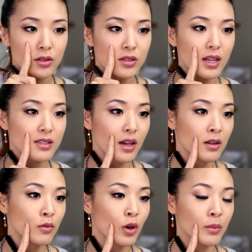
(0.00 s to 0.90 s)
So that's
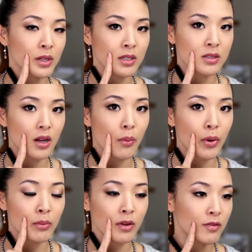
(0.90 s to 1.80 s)
kind of where I'm going to stop
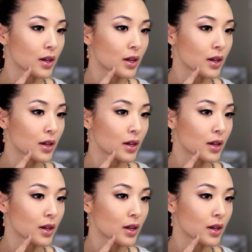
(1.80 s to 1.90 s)
on my